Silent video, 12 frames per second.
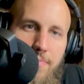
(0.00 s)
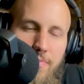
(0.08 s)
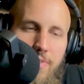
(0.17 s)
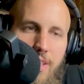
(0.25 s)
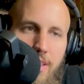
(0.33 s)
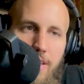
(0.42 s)

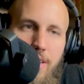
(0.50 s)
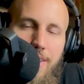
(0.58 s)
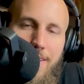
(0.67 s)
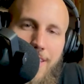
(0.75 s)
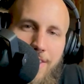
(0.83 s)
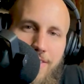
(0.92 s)
the
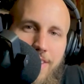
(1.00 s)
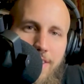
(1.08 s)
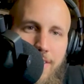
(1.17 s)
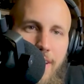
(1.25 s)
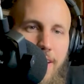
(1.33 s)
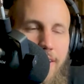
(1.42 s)
concealed
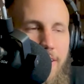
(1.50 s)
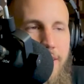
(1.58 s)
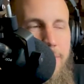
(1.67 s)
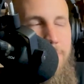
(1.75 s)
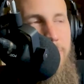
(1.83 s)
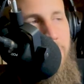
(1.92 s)
carry
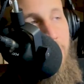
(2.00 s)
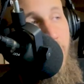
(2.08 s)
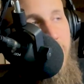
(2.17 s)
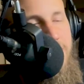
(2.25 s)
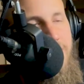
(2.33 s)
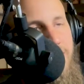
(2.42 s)

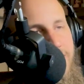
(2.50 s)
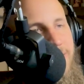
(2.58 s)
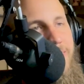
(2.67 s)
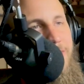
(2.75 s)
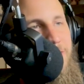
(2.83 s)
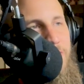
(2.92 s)
process
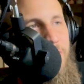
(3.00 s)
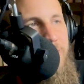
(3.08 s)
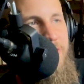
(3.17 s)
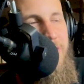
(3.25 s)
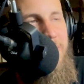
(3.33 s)
here in Georgia,